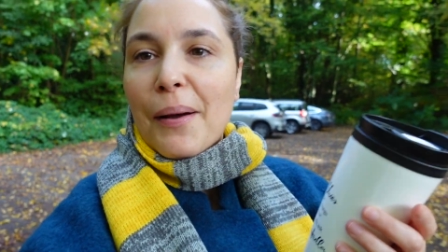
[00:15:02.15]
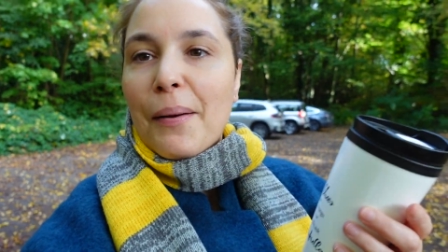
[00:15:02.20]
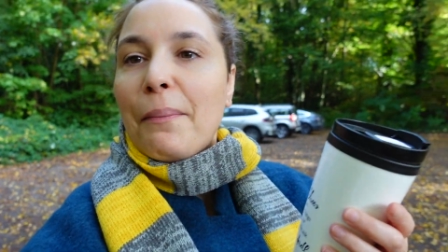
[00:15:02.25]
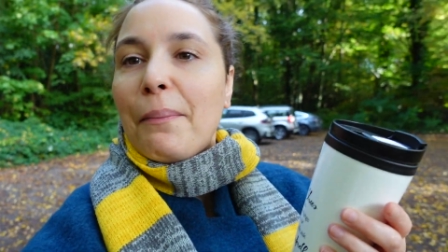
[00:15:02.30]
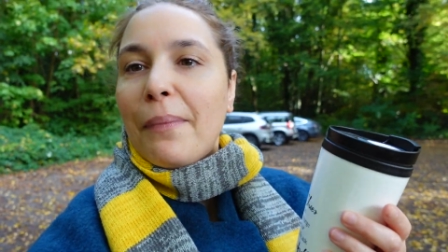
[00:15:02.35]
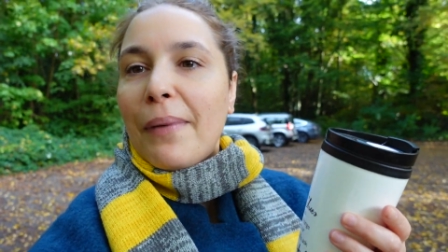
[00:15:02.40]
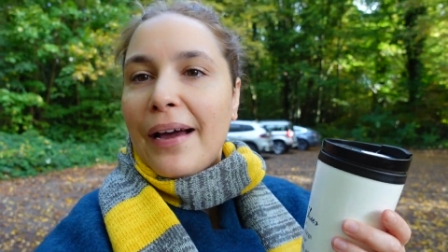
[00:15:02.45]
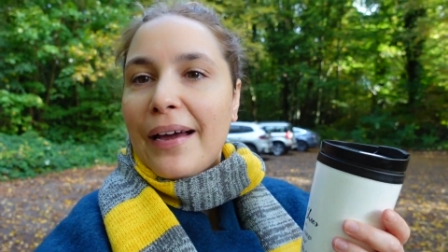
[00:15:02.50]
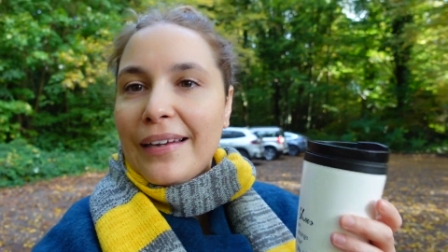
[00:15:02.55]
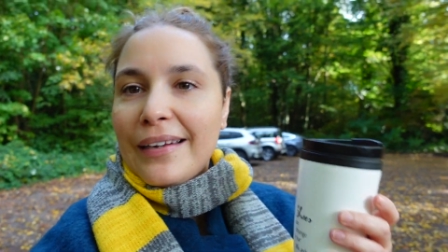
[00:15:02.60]

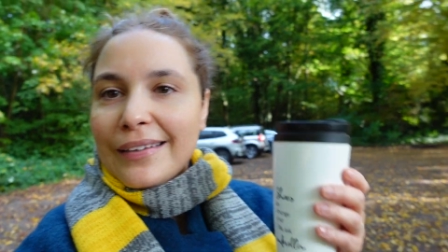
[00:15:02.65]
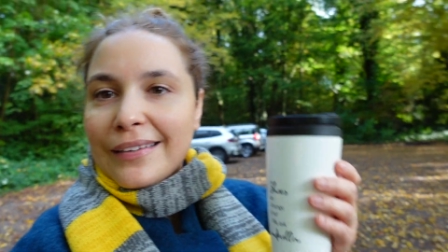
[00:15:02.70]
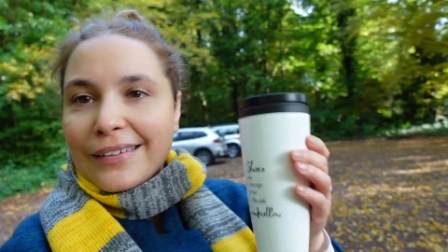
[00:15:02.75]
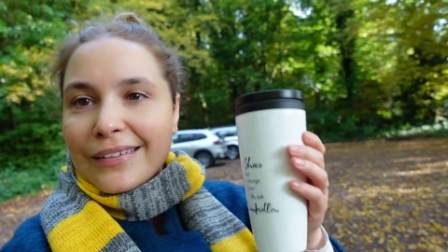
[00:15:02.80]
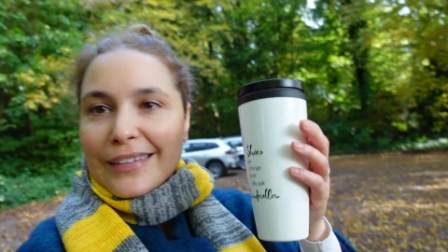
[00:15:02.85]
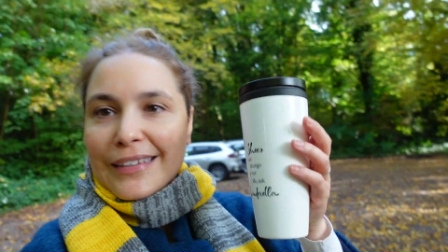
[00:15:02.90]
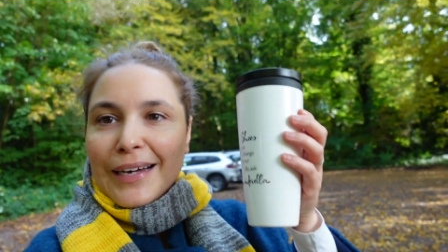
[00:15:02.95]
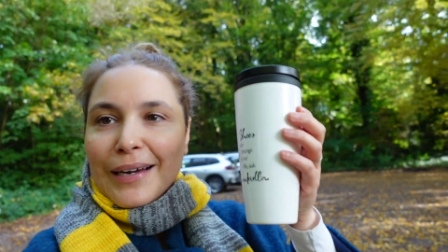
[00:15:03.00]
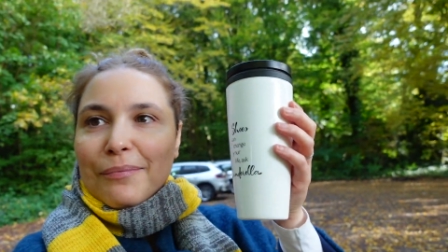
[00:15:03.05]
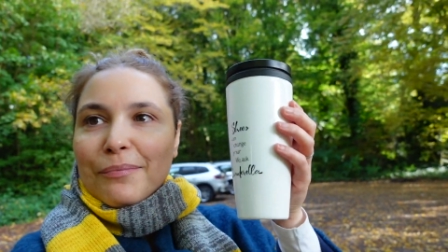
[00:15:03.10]
my little
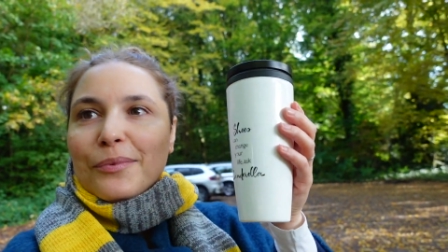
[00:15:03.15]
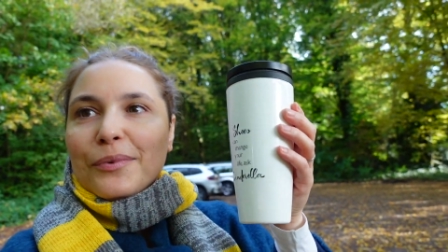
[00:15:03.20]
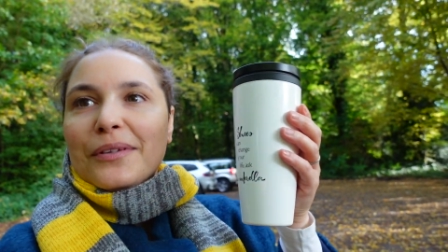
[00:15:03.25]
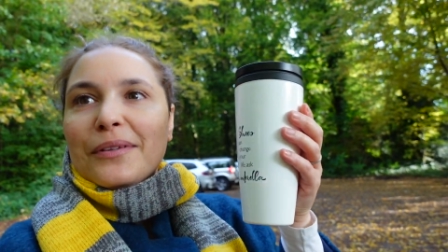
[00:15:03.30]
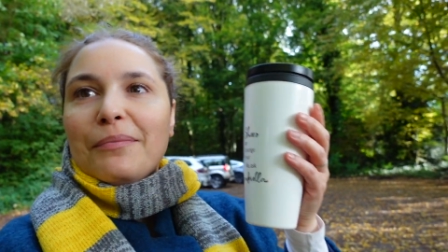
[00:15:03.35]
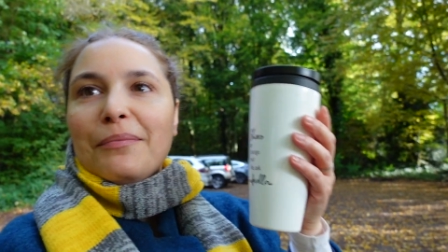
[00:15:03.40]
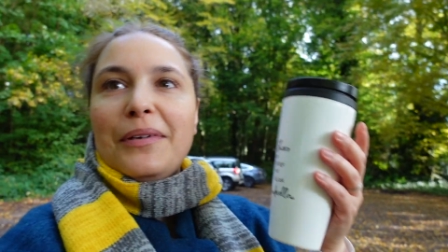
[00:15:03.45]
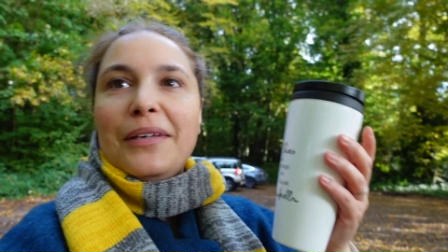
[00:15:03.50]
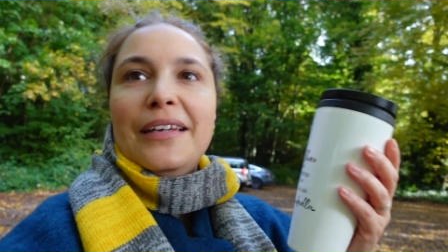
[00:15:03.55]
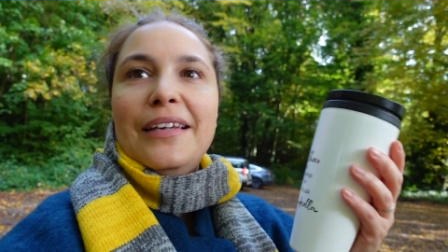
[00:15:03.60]
cup
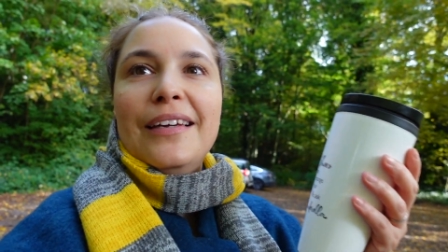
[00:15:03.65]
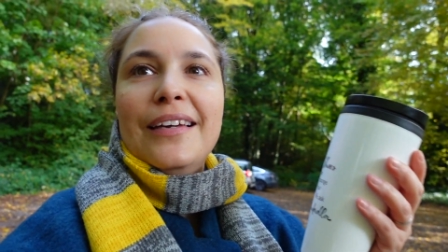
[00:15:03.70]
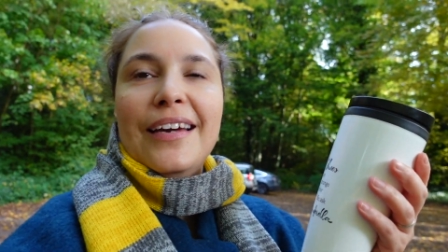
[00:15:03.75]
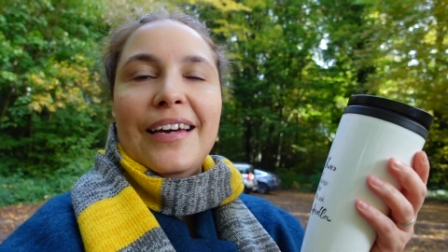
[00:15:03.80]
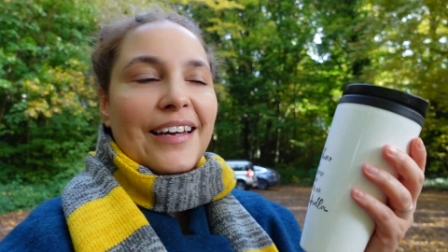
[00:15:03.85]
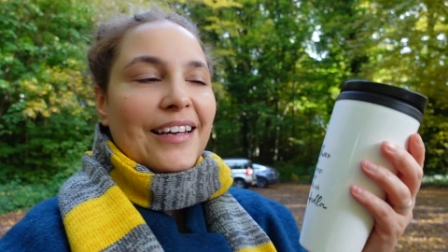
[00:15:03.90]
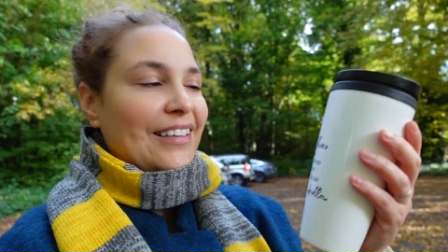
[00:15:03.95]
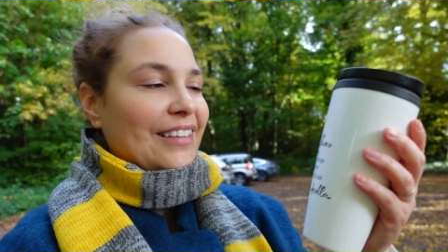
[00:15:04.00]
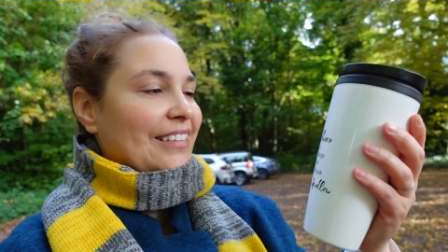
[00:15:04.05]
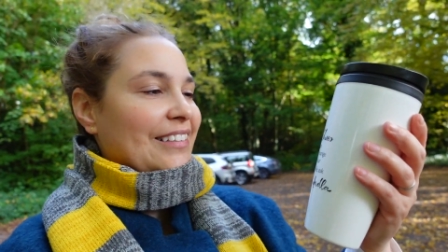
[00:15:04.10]
with me,
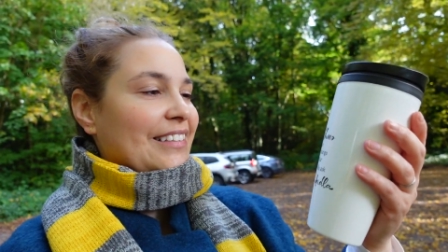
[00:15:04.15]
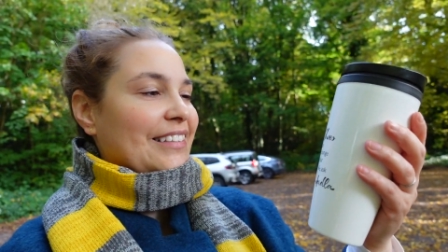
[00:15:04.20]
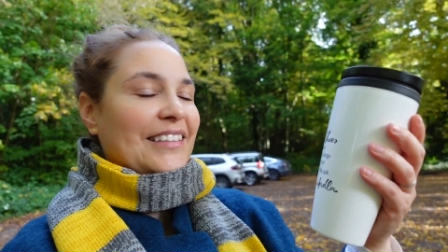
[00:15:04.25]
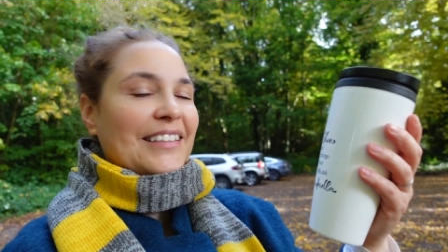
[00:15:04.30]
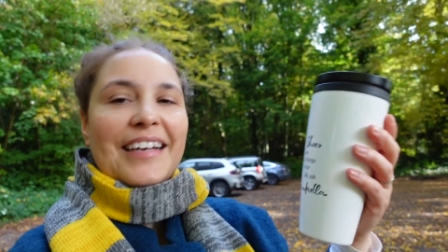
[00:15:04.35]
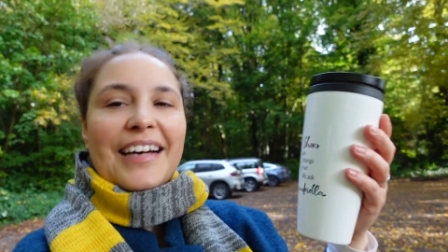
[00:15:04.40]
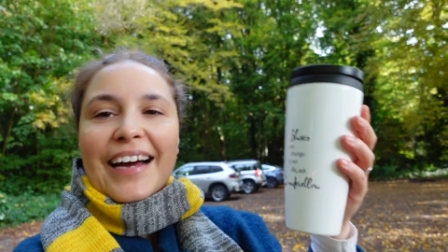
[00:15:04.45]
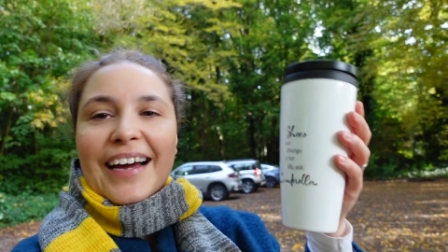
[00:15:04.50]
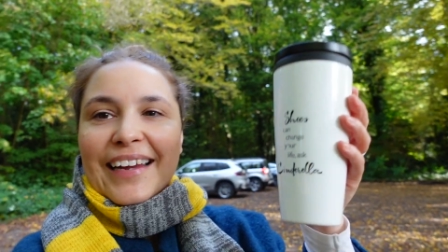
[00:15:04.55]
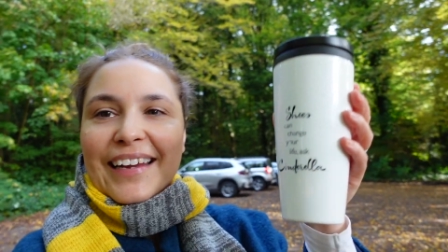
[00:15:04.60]
and
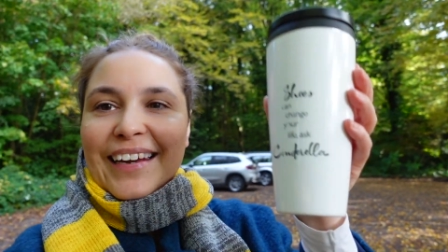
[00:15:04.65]
I